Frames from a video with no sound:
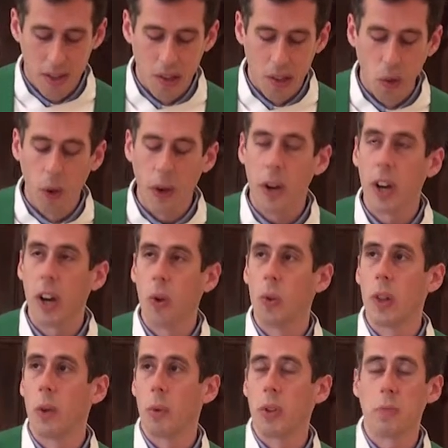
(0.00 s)
the lawyer can
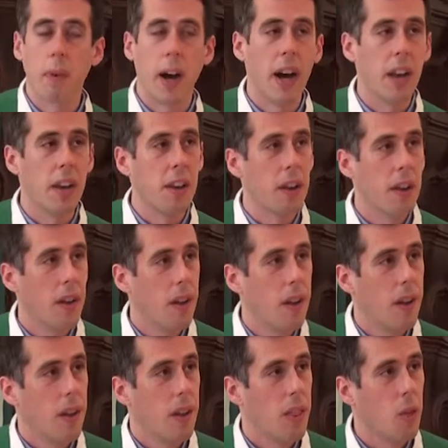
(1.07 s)
only respond,
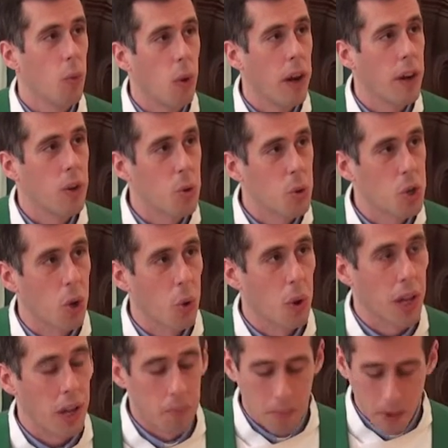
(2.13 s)
the one who
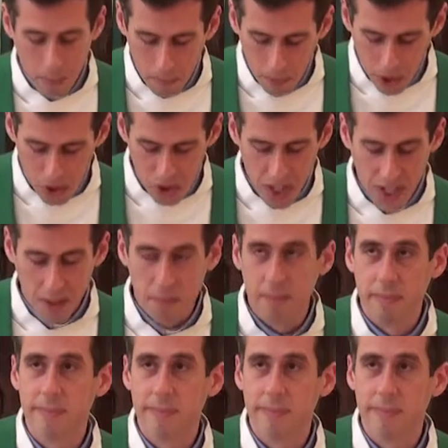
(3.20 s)
showed him mercy.